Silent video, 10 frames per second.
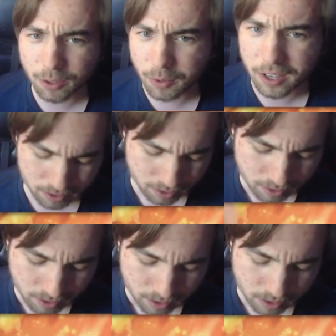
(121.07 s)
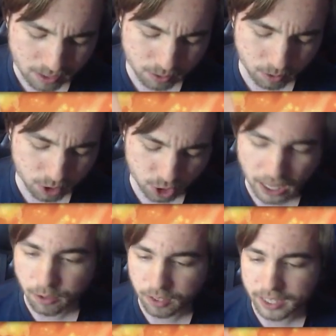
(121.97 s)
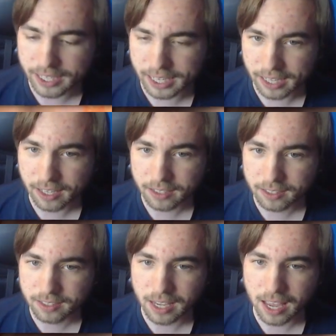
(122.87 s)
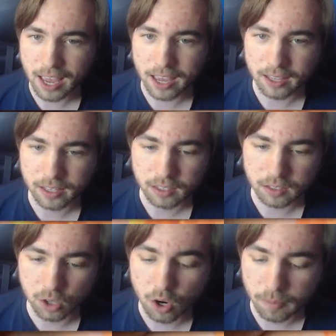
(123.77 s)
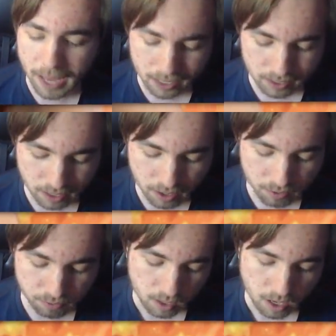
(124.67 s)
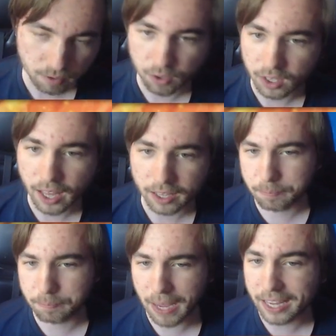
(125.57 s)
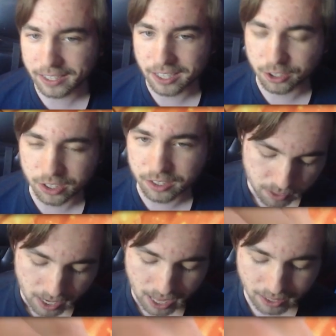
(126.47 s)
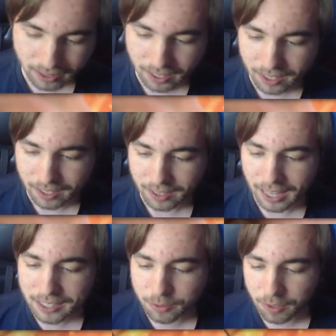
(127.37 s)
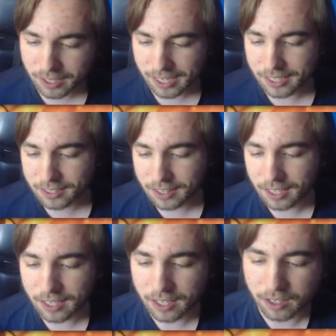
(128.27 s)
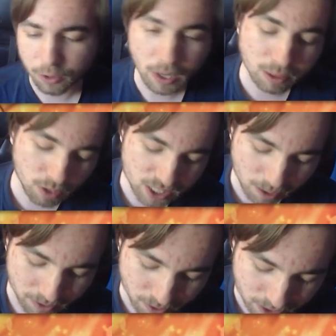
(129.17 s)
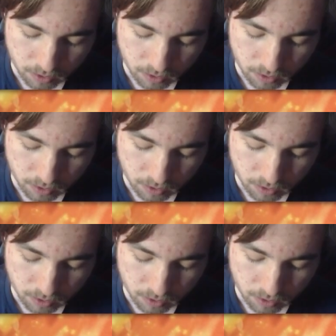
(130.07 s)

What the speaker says: what, this will generally get us a doll back if we're like paying attention. And then the last one is the grade 3 Tamayura.